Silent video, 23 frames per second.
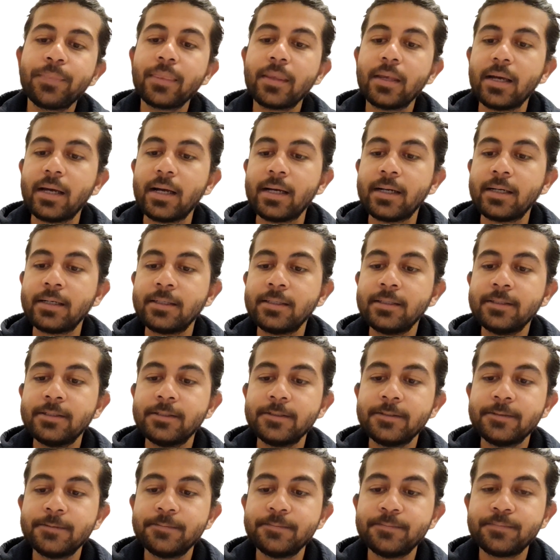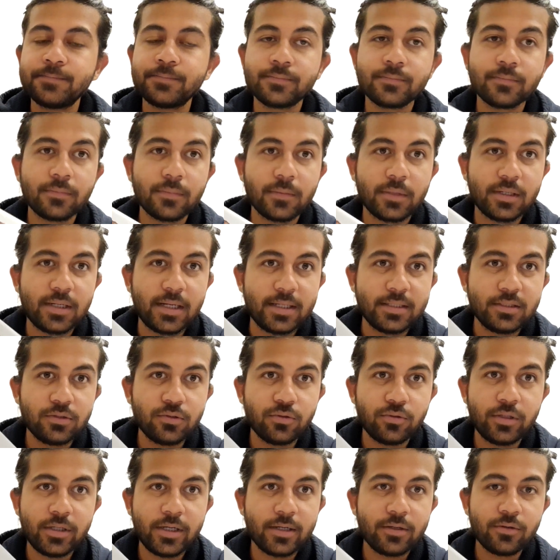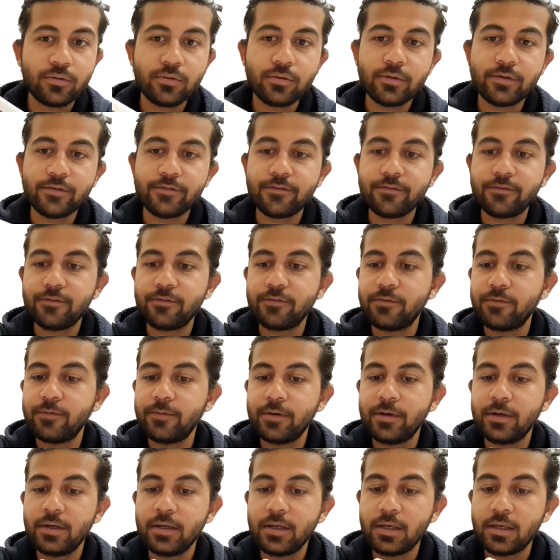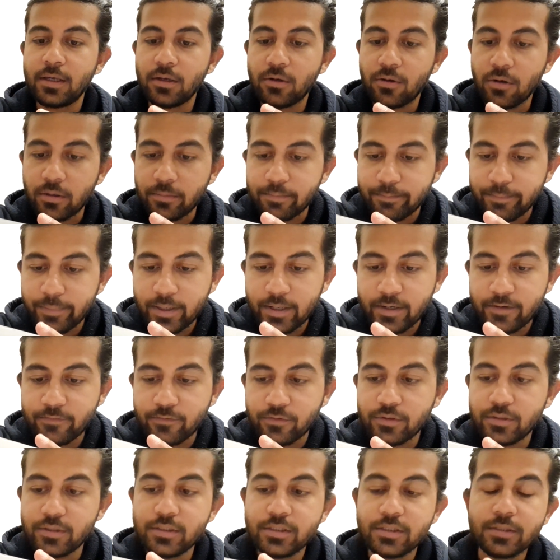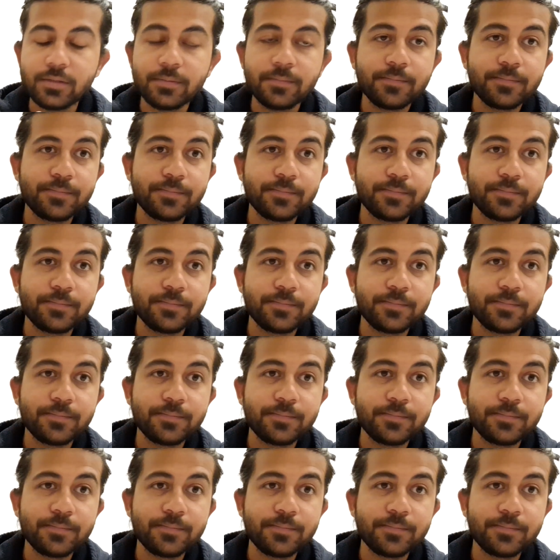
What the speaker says: And it has Dhoni. I don't know if he got paid for this.